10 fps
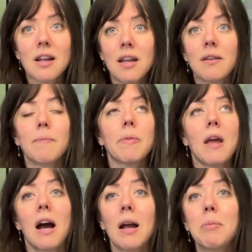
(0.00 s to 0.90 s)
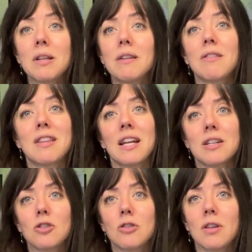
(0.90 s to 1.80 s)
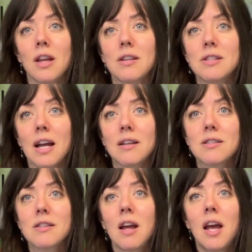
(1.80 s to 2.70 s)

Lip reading: And I believe that the answer to that is yes,